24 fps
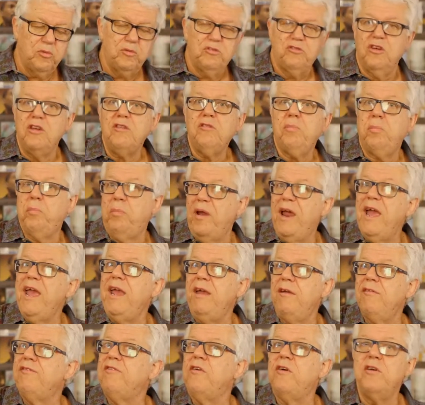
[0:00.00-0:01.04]
just
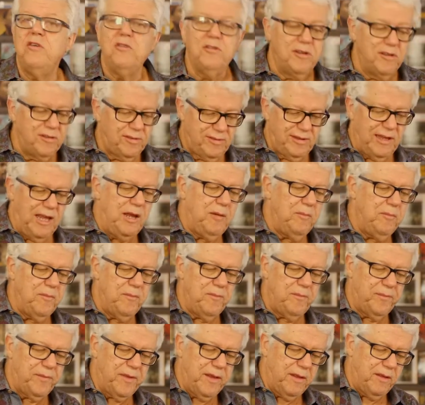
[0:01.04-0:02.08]
playing for you the
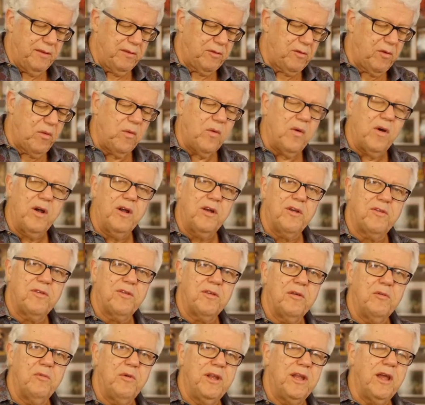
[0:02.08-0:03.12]
same
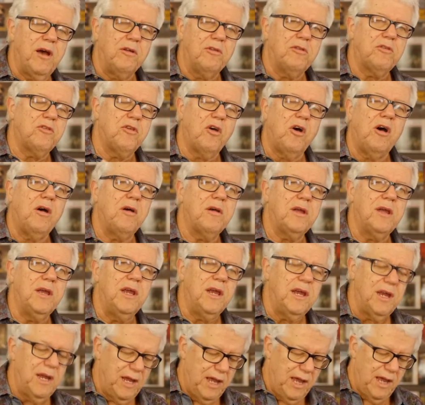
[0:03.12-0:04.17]
chords without
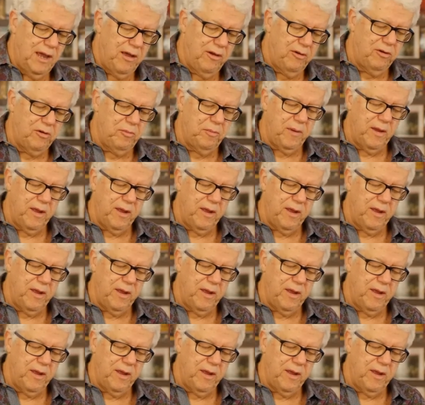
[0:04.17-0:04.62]
talking would